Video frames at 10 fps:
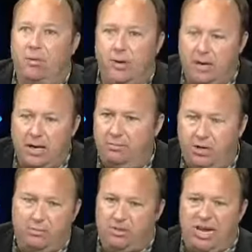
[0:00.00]
Well, you're getting,
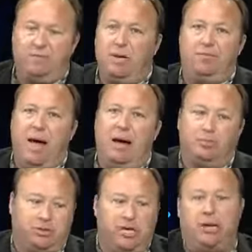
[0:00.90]

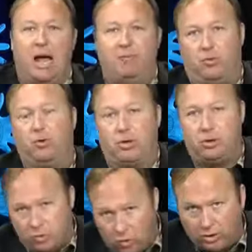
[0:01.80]
75% high
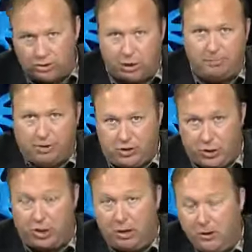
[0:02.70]
fructose corn syrup and
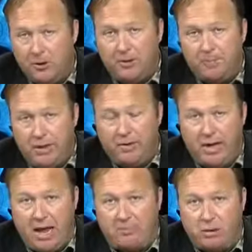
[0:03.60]
sugar in
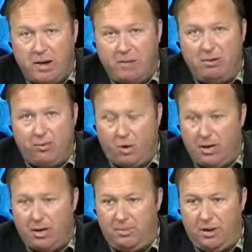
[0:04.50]
the average baby
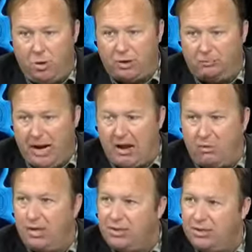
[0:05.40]
formula. I mean, of course, your
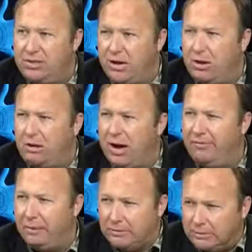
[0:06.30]
pancreas is dead on
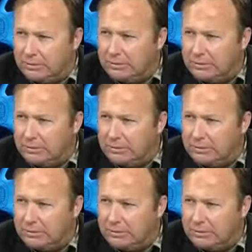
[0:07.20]
arrival.